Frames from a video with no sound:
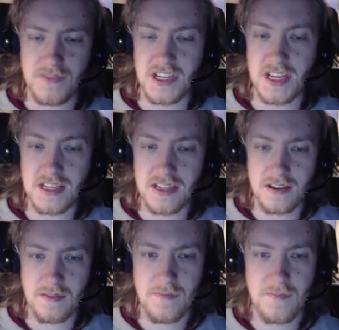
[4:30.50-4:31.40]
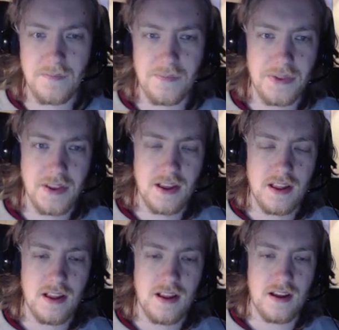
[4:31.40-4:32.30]
season,
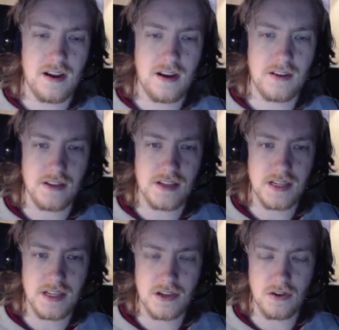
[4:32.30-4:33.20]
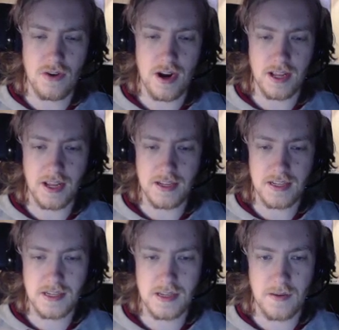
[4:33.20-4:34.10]
in the seasonal
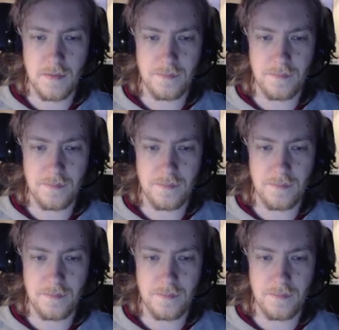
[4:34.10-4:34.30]
rankings,